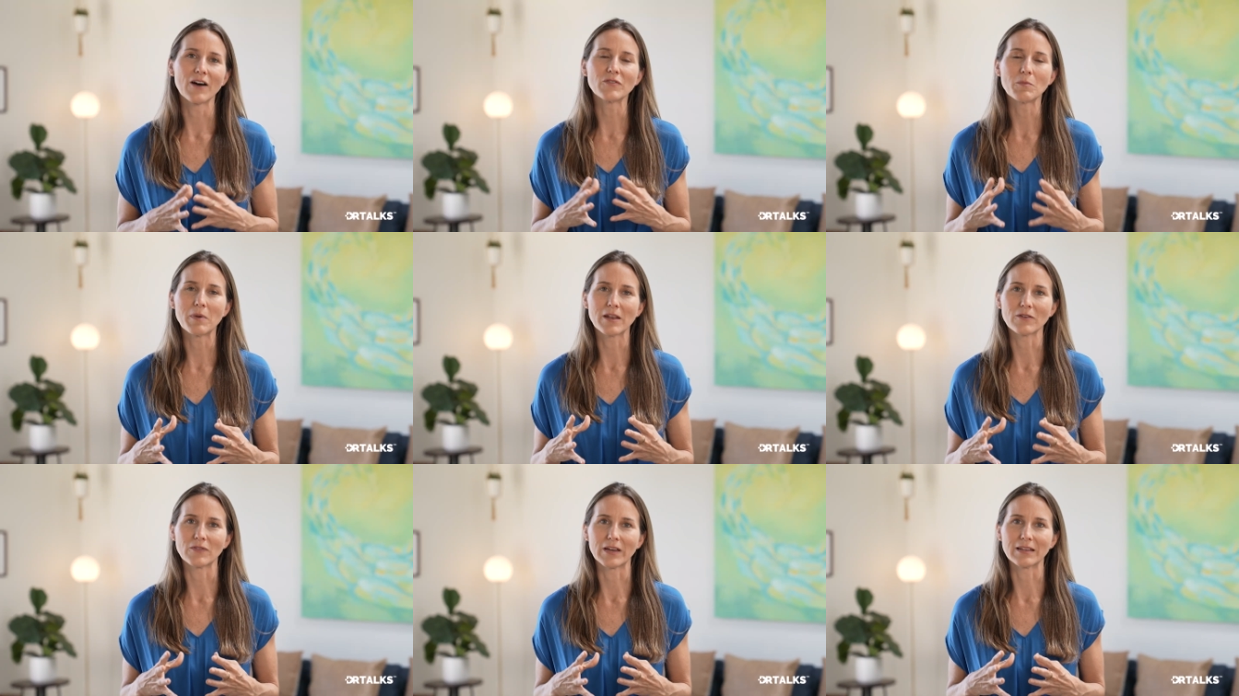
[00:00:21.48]
of the
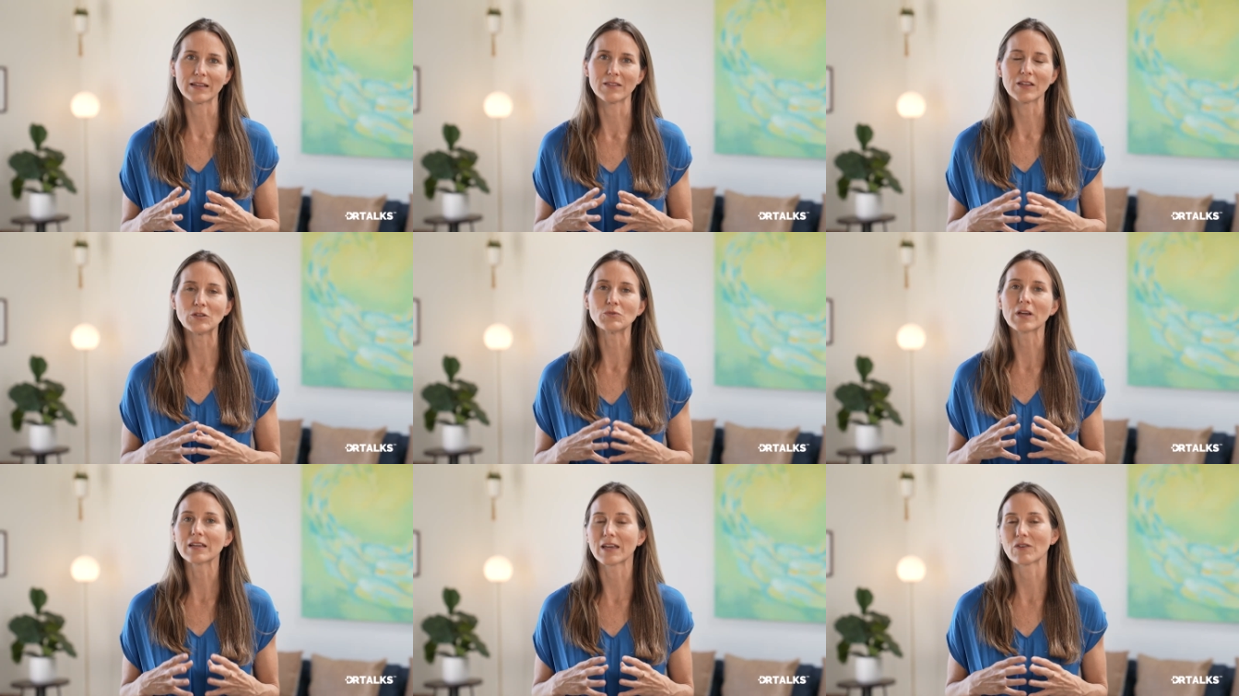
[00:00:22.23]
benefit that you
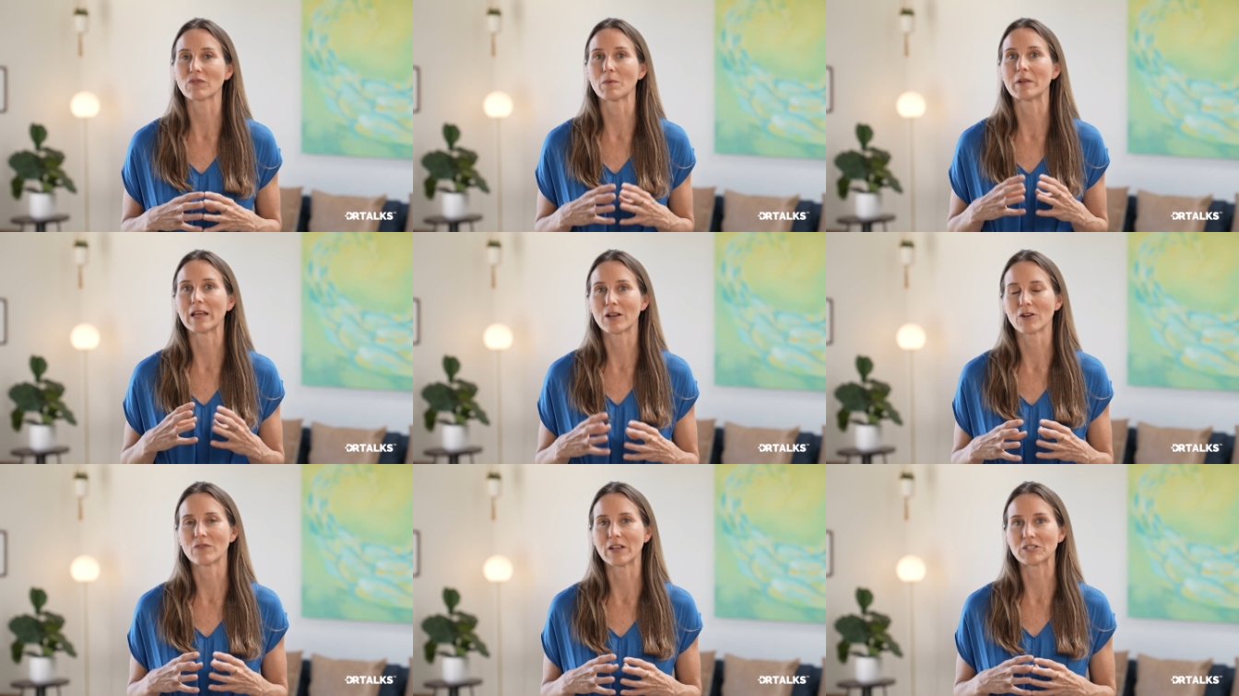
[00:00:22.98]
can get from an
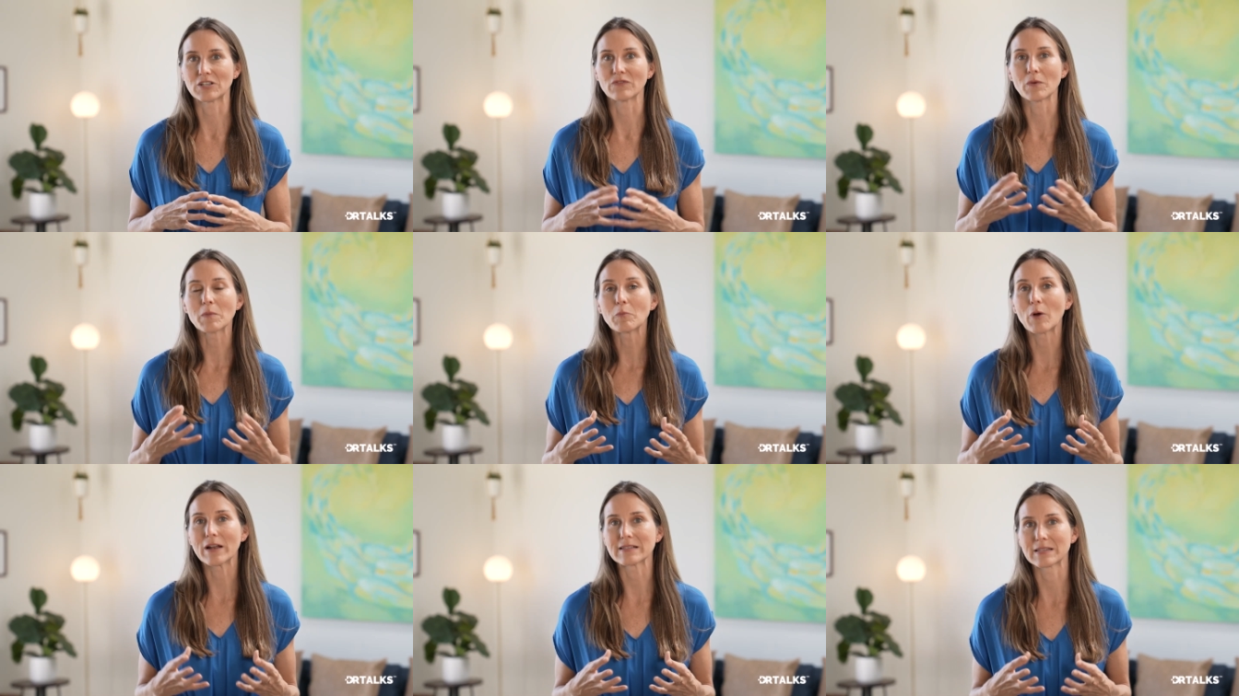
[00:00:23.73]
intervention from the
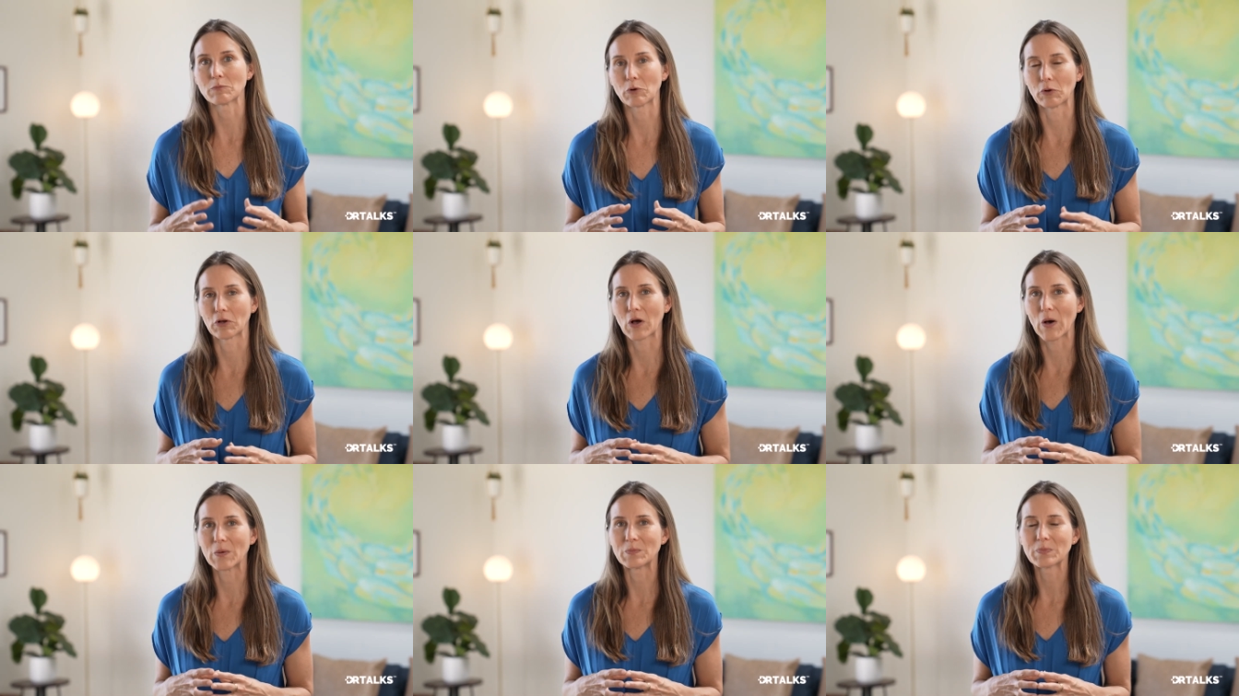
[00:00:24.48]
Bredesen
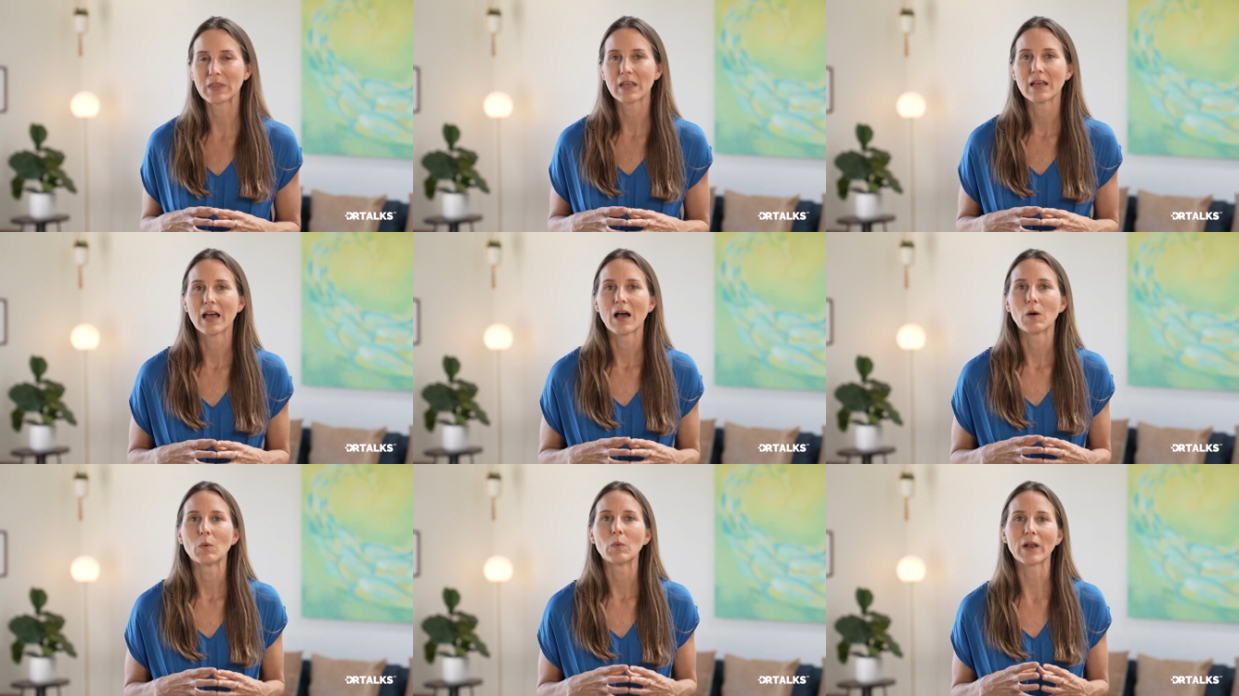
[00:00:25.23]
Protocol.
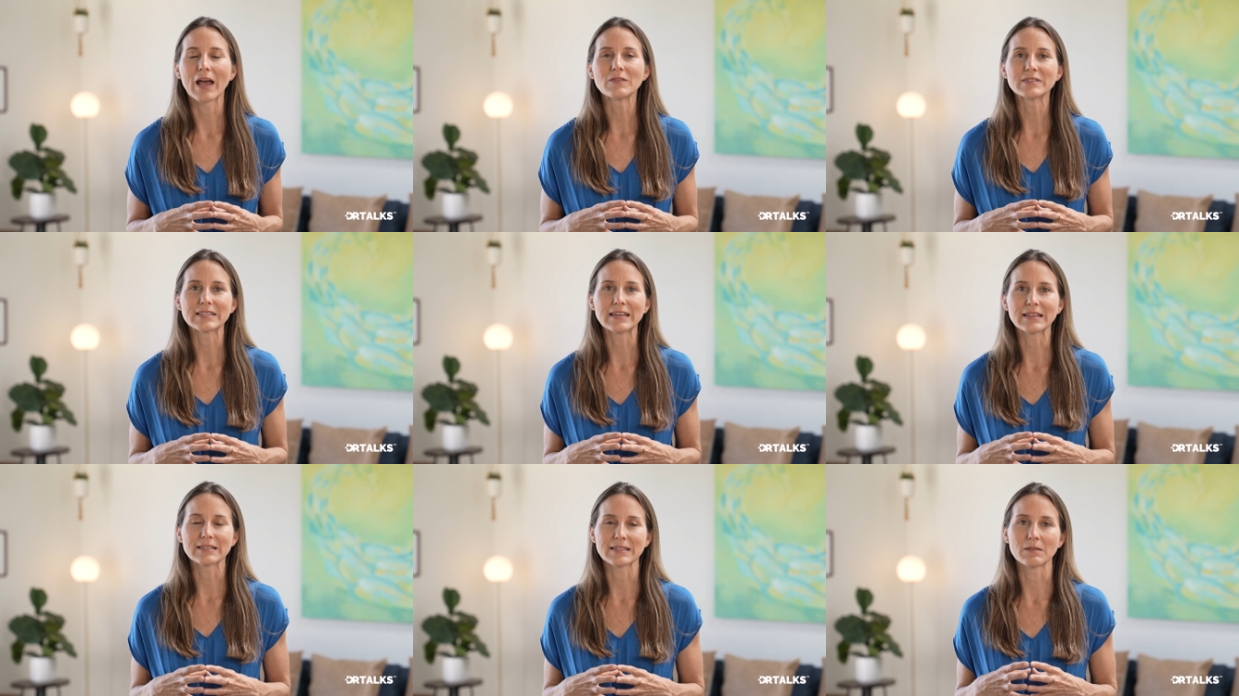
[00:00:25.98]
What I've
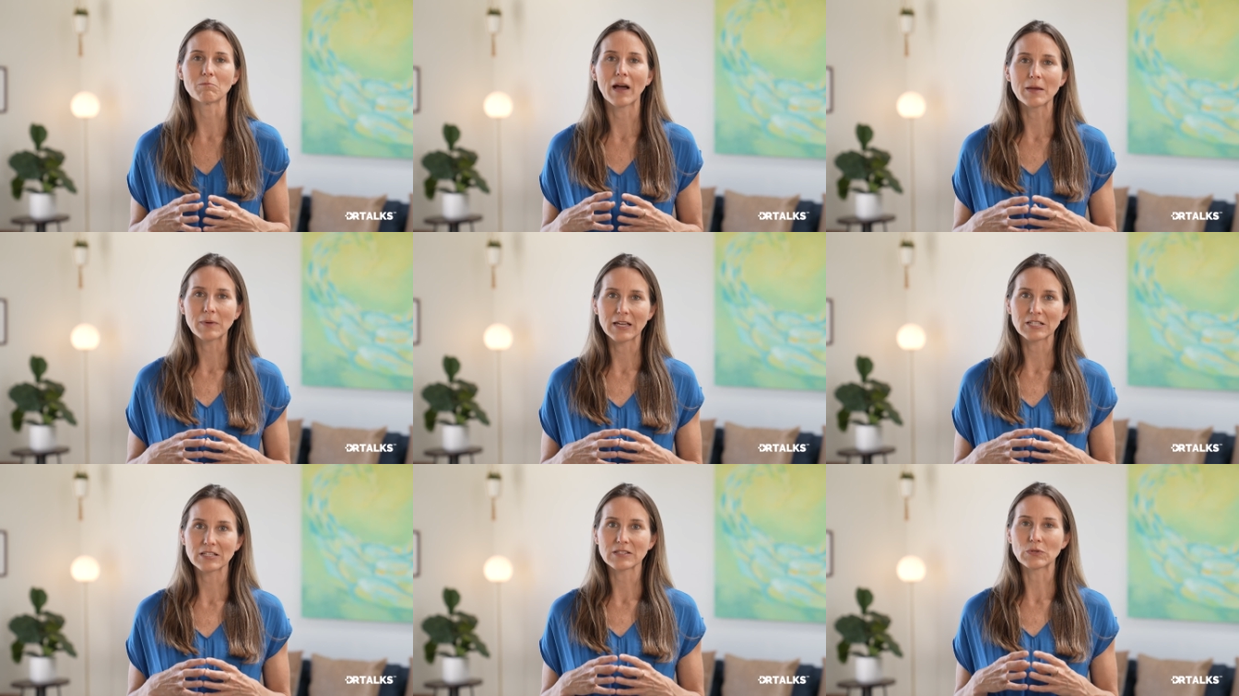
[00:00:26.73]
seen is that my
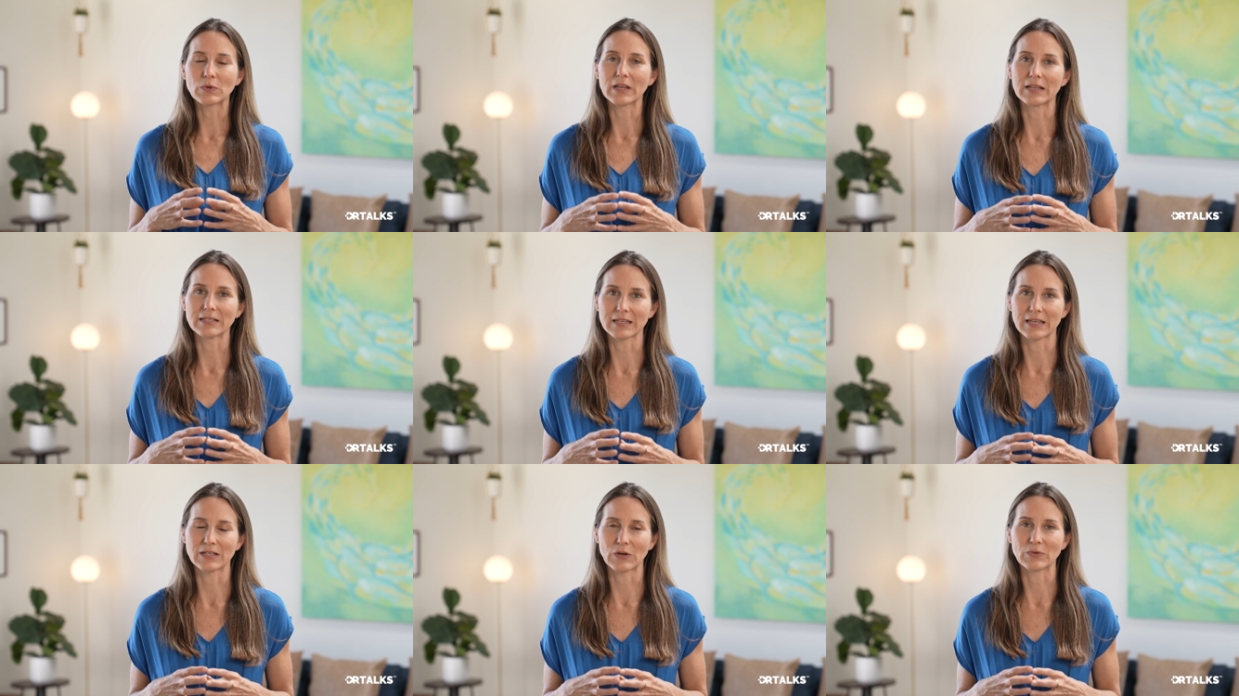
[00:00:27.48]
patients who get into
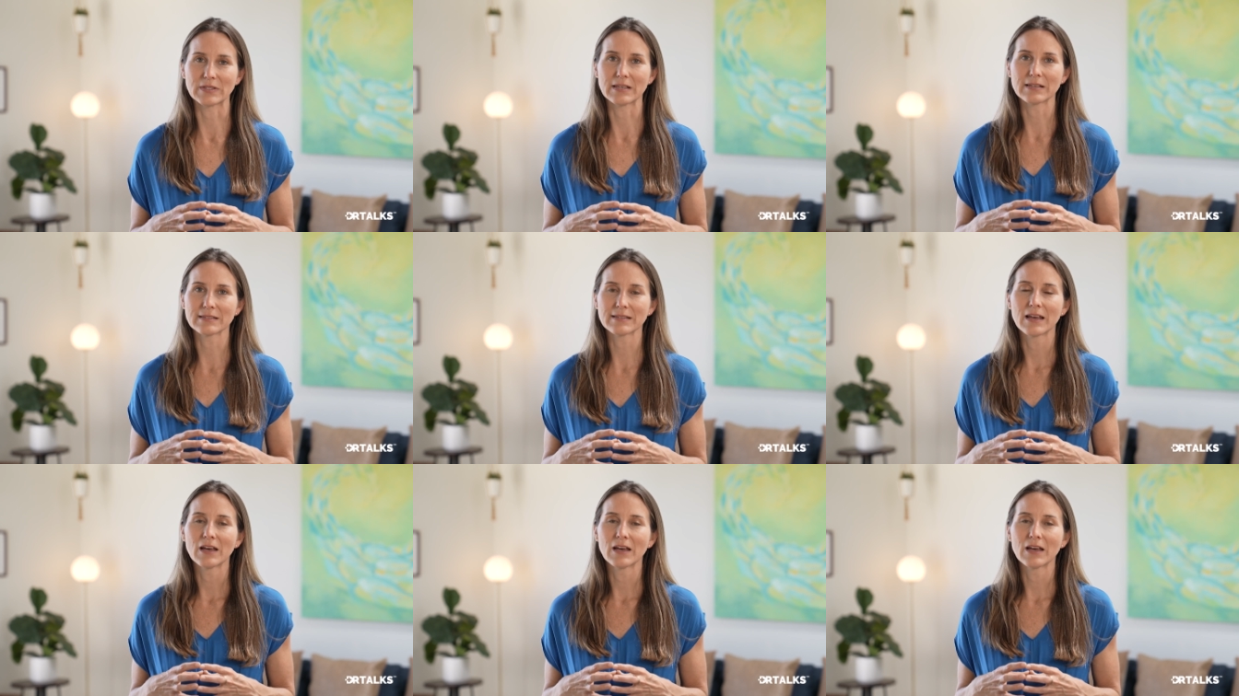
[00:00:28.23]
ketosis